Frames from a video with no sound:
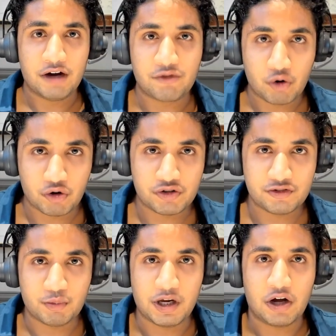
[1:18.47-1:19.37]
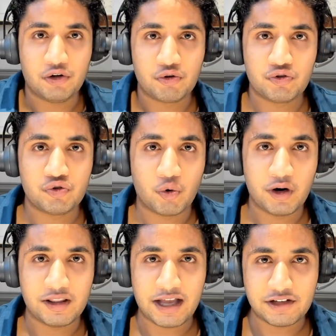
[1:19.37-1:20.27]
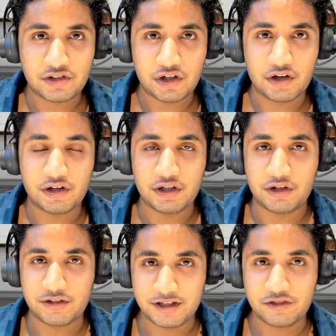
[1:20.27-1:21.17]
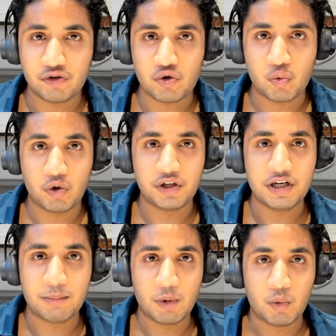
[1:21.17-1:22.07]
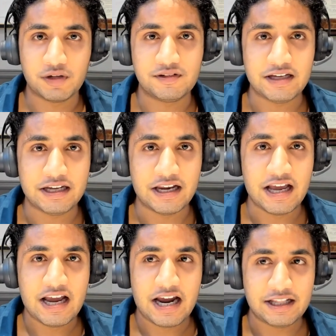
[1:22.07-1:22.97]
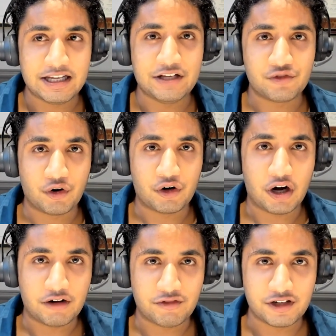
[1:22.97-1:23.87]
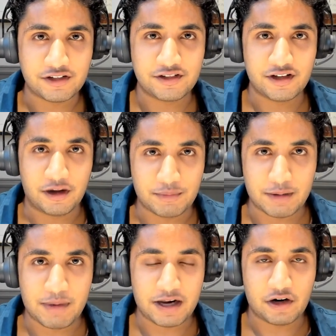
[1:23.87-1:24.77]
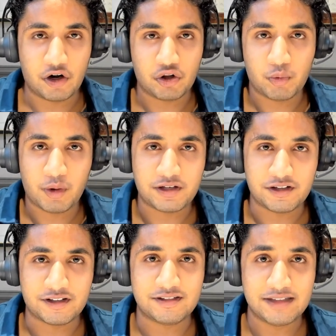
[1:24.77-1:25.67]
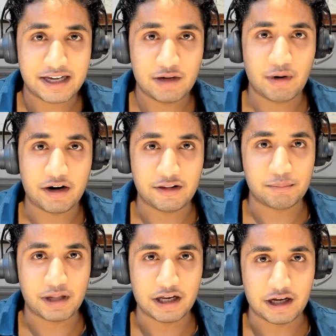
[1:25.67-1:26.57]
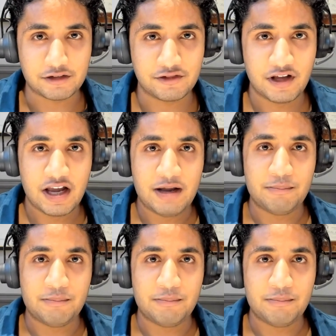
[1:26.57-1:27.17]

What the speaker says: Of course, we all know the story. Last year, Sixers were the number one seed in the Eastern Conference. They made it all the way to the second round of the playoffs